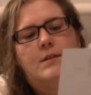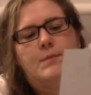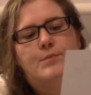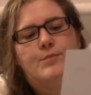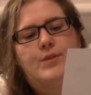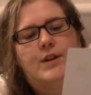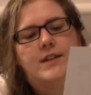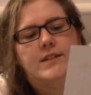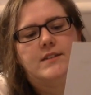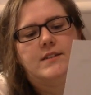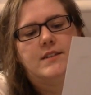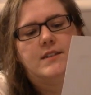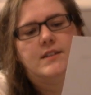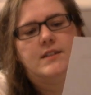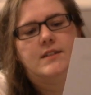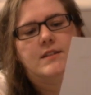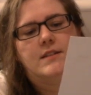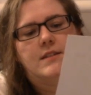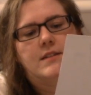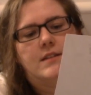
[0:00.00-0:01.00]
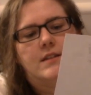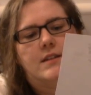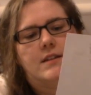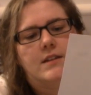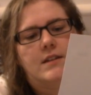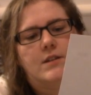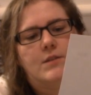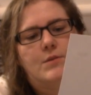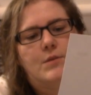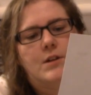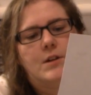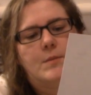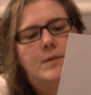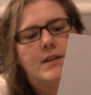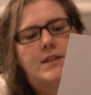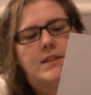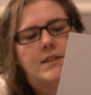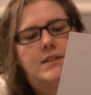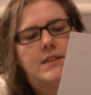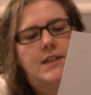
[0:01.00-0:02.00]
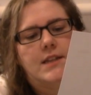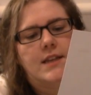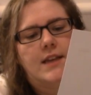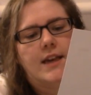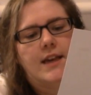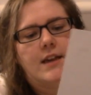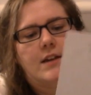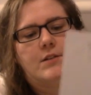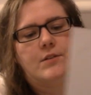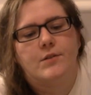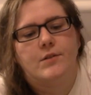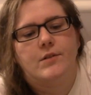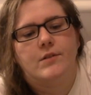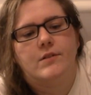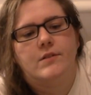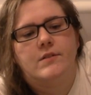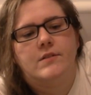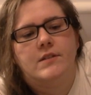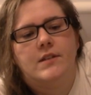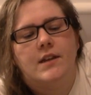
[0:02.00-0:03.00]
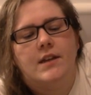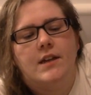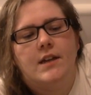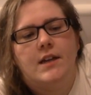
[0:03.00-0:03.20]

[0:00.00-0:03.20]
presents and ornaments and candles.